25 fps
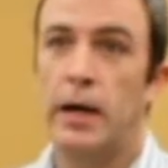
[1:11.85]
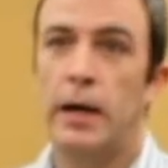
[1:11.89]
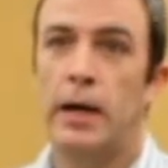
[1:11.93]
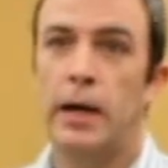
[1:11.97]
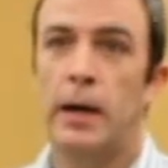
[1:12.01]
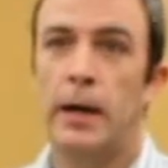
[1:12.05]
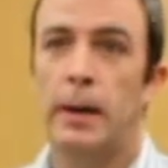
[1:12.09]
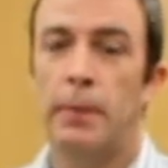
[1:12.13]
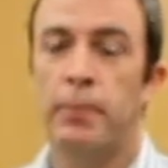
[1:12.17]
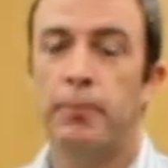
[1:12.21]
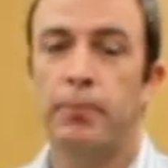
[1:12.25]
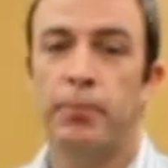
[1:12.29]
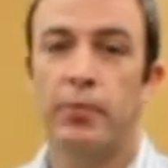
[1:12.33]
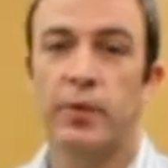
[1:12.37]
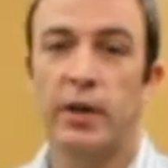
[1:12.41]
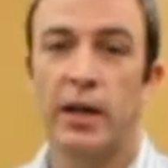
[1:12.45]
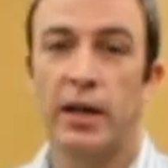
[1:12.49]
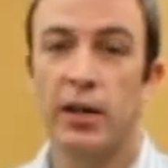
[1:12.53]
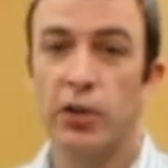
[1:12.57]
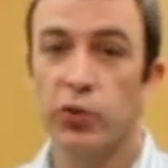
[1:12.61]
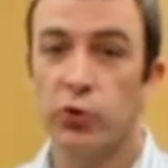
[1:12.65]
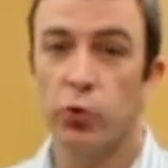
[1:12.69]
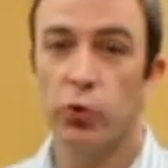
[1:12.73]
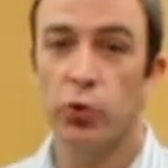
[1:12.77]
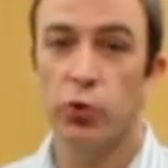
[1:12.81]
Um,
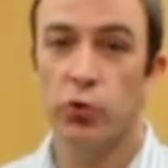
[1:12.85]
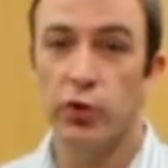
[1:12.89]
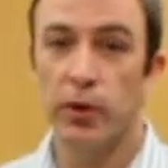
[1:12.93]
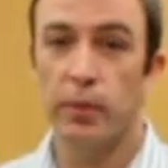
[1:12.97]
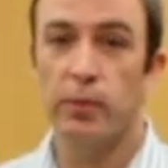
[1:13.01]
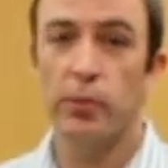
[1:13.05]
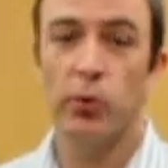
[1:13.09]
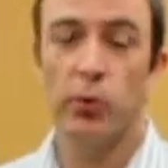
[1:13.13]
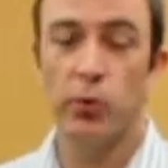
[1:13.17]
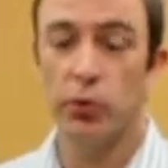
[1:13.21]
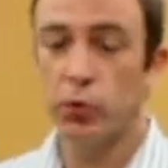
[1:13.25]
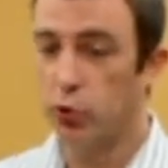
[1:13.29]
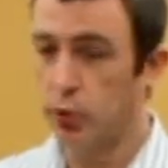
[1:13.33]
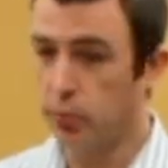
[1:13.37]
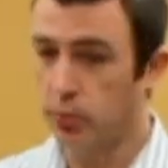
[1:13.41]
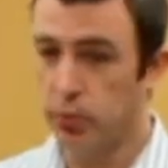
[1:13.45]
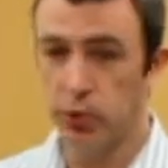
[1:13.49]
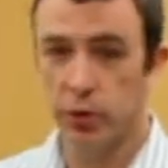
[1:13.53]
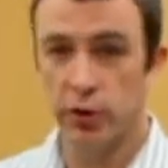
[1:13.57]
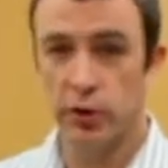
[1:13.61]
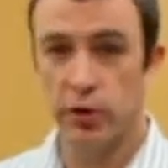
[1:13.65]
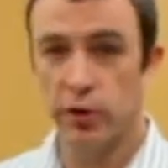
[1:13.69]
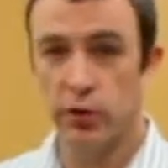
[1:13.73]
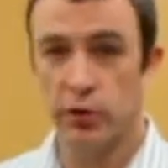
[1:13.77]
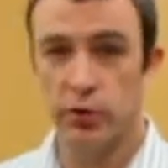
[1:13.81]
and it's real simple. You
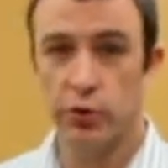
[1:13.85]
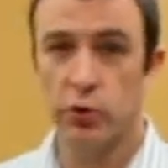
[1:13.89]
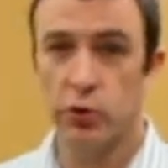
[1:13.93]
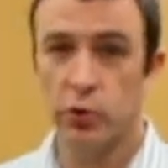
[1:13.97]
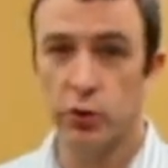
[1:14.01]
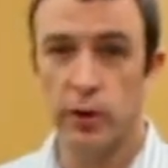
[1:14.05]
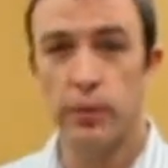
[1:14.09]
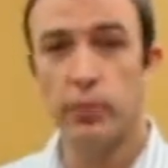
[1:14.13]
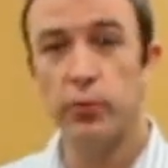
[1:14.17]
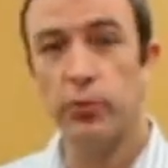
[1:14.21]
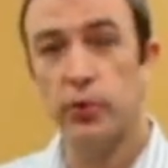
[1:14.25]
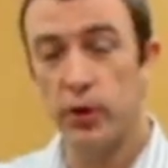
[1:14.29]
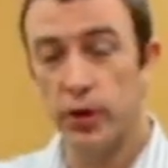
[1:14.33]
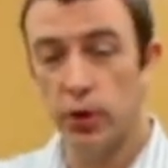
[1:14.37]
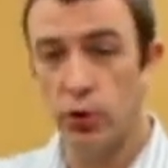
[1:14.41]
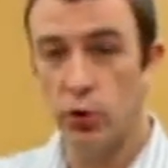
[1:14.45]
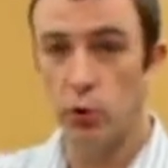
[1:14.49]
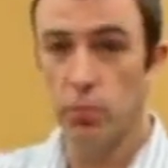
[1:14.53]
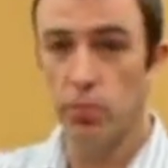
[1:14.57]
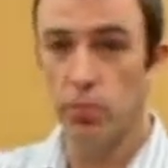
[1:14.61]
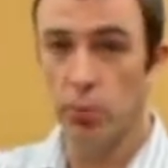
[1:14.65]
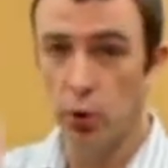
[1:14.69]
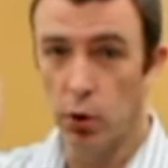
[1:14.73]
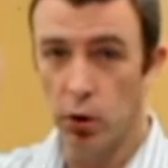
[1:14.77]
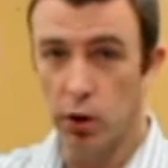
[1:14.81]
put it on the grips,
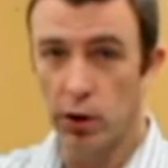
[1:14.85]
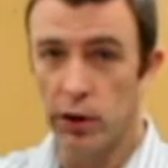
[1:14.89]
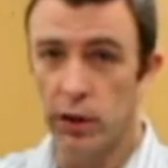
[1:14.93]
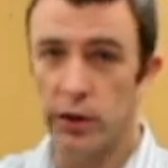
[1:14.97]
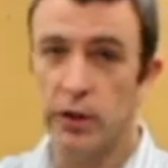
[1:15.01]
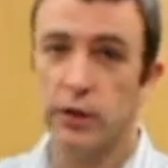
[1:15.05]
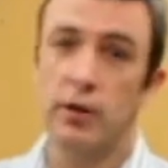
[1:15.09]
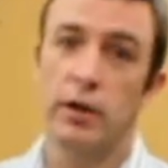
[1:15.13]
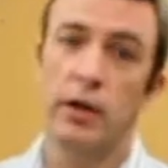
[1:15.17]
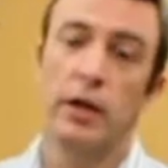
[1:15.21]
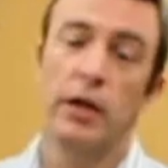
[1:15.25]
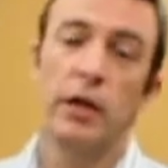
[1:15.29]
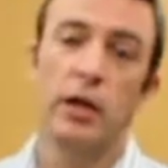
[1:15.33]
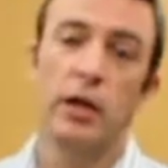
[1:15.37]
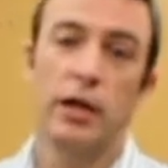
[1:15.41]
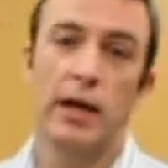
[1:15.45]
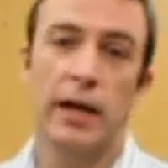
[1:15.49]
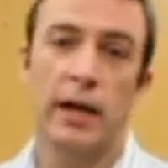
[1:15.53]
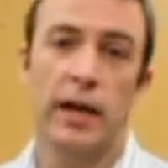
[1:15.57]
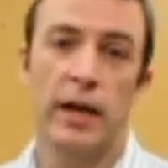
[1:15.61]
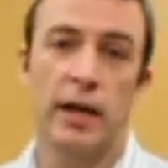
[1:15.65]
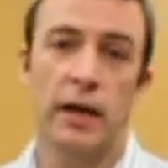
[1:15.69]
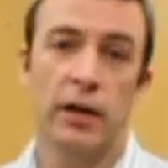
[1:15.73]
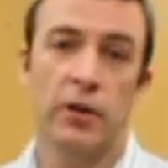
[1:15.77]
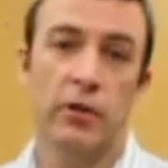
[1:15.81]
you pull it,
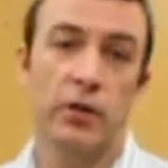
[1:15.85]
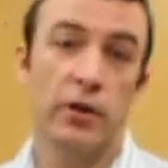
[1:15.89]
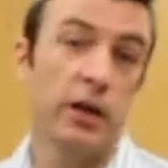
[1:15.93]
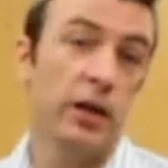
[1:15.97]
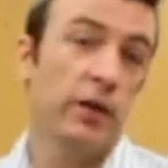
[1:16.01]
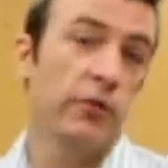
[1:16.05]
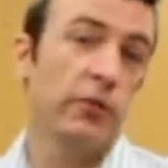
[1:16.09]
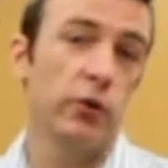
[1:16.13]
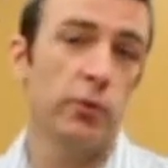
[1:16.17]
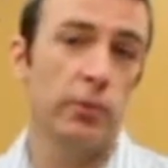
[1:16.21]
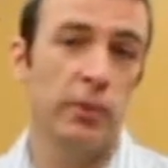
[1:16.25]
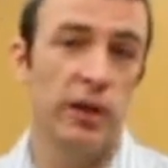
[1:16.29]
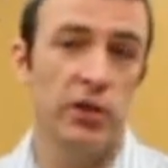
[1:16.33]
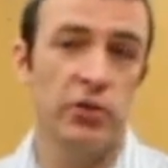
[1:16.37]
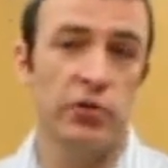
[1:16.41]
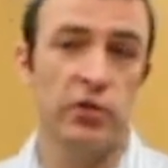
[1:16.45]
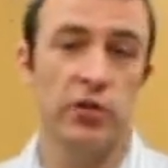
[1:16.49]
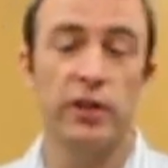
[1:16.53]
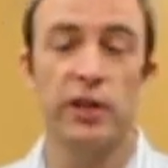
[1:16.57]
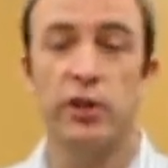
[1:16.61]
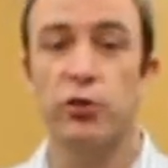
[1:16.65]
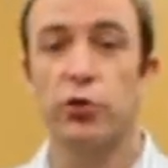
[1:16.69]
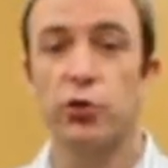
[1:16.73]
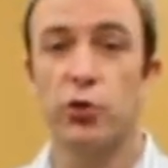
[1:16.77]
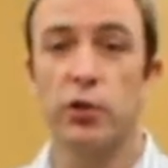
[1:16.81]
and the
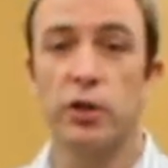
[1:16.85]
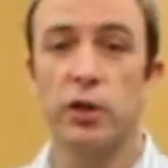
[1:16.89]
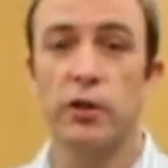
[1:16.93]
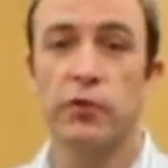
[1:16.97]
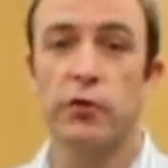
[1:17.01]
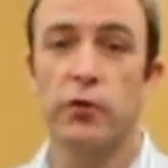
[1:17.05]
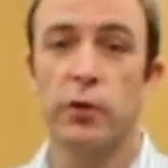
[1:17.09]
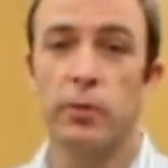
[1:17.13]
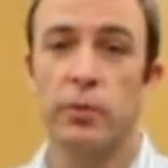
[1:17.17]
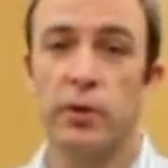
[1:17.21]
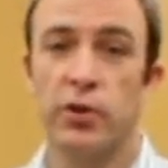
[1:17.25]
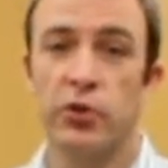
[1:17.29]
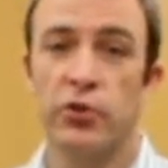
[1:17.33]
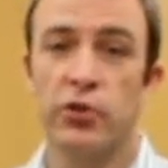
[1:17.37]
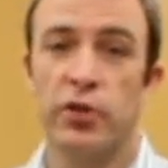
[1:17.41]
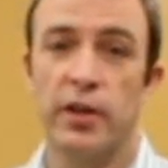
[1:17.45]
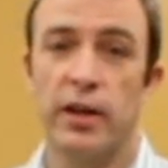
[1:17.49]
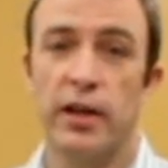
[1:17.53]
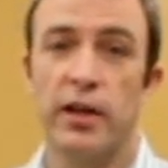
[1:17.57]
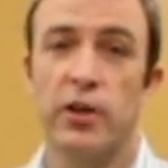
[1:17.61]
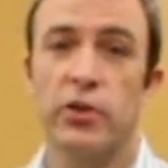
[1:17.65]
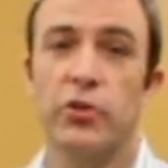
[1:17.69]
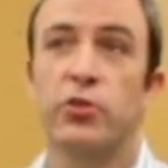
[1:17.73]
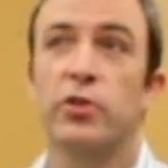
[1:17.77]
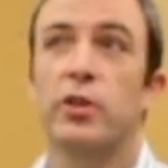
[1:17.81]
information that you get from this
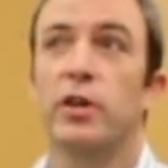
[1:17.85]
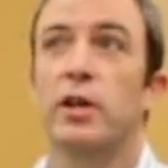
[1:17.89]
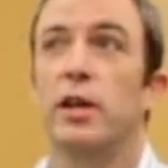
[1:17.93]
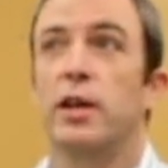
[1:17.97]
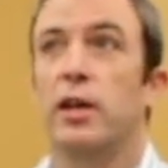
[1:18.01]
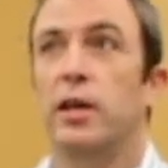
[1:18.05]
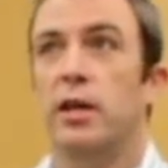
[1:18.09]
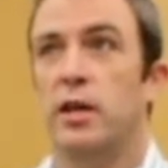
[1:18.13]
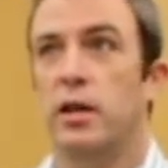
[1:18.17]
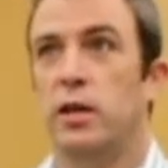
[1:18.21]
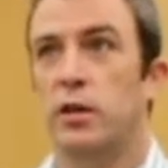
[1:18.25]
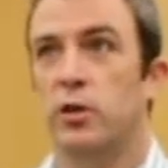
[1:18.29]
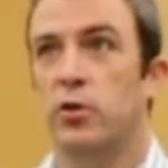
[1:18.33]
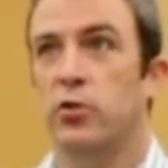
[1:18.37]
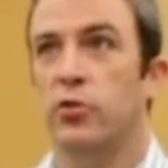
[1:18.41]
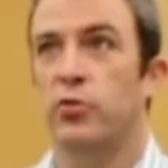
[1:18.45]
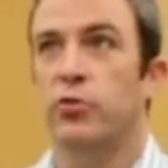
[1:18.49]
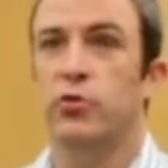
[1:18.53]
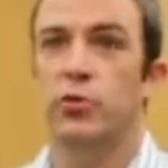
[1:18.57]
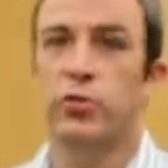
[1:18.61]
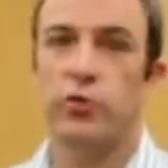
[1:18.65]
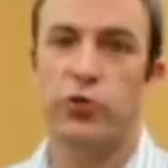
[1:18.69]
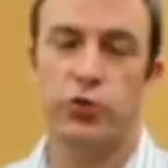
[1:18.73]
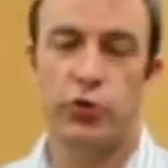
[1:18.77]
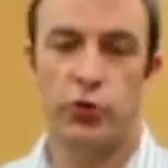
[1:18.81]
test is
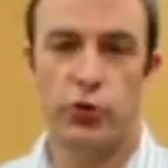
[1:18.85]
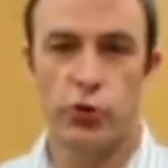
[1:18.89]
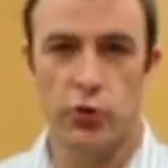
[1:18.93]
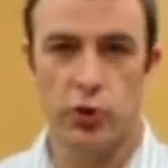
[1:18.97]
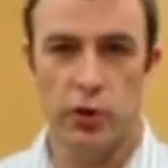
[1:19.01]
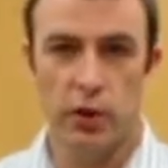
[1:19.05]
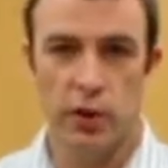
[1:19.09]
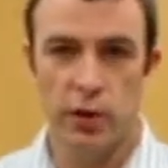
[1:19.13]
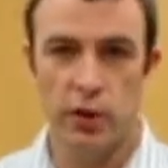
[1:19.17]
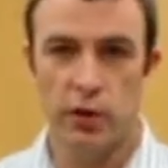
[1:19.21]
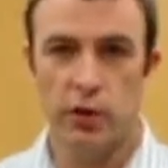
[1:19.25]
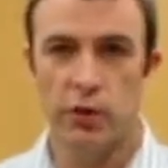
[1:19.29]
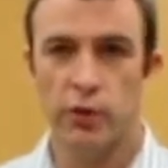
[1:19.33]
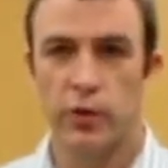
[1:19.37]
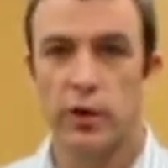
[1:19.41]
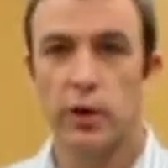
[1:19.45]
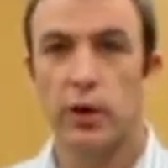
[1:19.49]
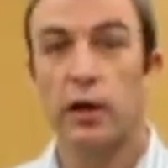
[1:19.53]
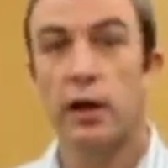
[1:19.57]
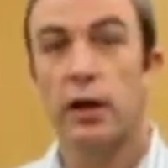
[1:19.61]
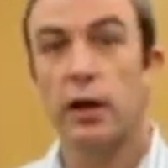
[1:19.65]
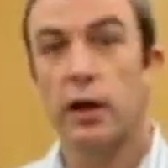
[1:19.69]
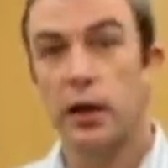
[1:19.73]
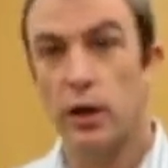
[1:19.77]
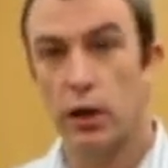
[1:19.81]
strength,
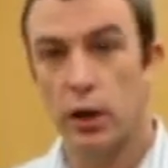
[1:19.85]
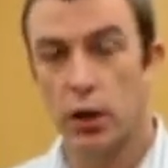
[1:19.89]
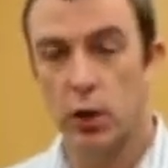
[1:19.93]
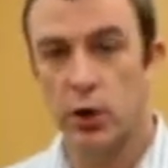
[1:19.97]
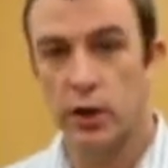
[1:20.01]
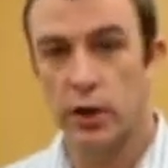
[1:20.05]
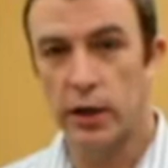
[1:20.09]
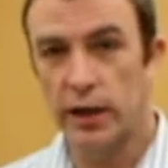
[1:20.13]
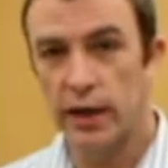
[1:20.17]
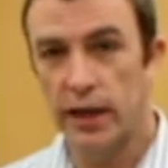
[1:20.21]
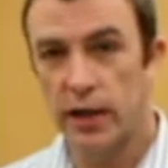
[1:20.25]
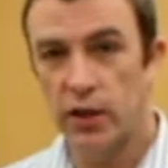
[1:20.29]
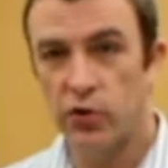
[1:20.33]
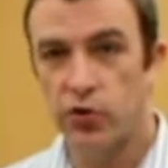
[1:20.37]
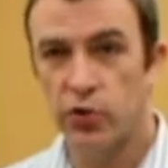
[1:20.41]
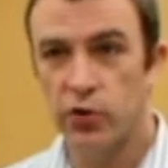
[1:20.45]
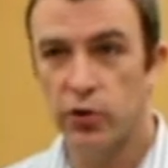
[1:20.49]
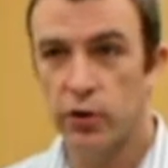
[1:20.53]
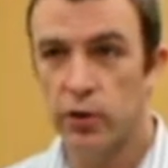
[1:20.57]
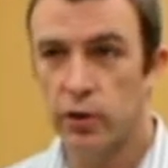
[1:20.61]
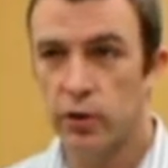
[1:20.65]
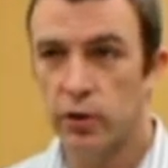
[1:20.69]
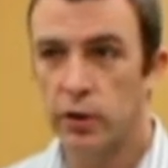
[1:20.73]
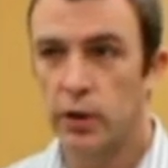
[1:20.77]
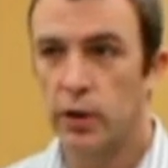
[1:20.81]

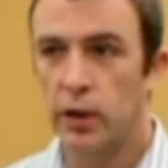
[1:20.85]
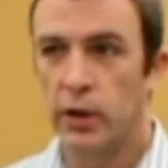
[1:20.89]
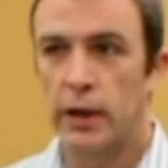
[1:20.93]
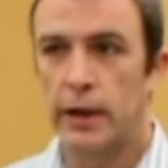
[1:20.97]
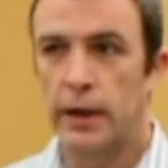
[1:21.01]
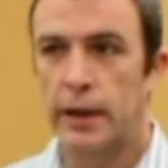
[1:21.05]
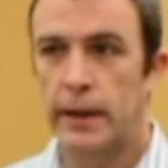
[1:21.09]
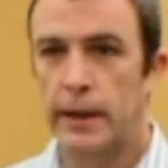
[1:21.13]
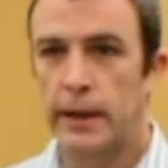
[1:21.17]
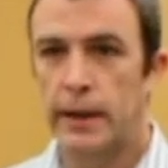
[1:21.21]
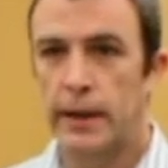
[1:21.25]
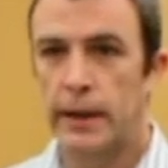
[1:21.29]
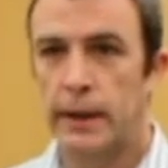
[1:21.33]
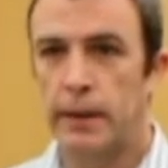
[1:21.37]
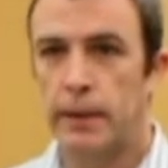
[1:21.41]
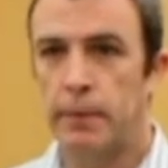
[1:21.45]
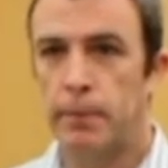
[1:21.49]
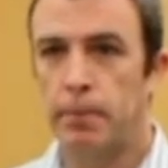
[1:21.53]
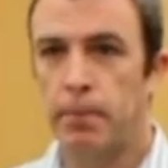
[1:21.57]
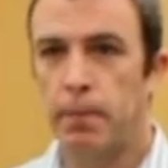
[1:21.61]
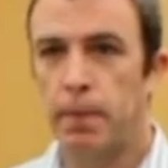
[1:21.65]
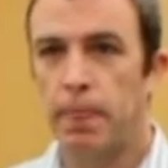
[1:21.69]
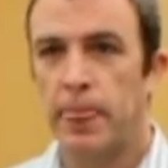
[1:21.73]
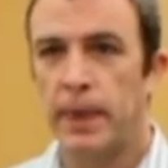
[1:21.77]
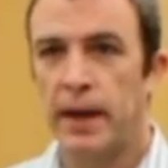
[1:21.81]
elongation,
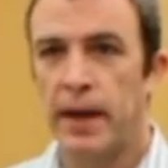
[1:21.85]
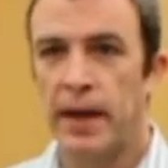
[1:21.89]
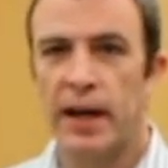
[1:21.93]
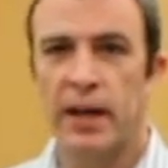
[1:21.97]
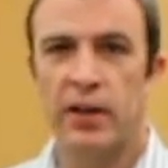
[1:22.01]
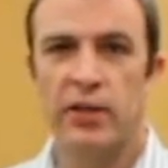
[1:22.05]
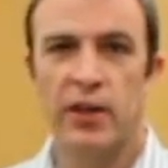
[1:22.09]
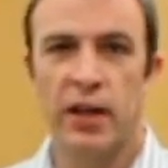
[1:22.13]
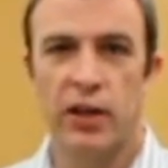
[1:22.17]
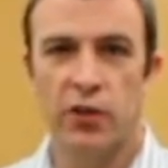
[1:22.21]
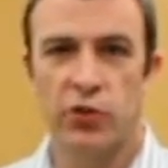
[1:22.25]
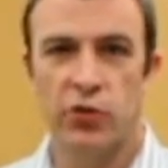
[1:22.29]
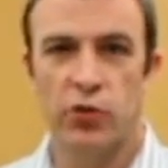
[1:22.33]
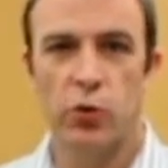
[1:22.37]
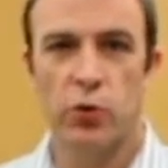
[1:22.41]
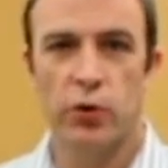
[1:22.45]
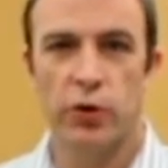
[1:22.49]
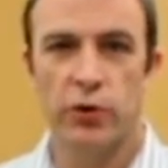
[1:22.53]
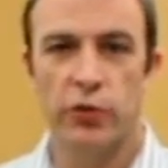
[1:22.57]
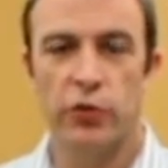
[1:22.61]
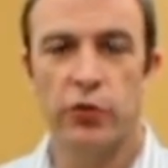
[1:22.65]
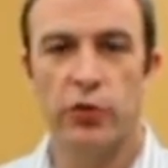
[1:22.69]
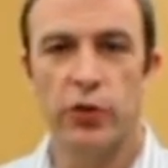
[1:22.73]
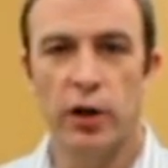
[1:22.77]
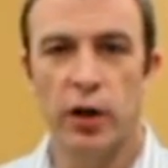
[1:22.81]
um, and that
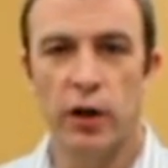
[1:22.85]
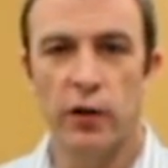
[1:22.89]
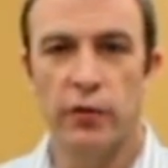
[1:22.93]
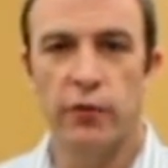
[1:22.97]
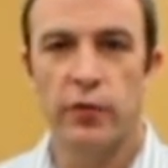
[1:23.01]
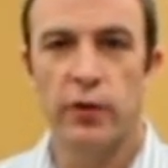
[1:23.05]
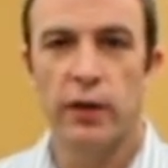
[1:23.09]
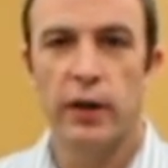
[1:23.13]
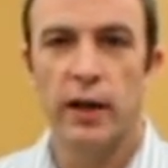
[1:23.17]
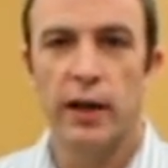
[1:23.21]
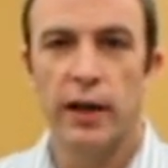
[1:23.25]
sort of stuff.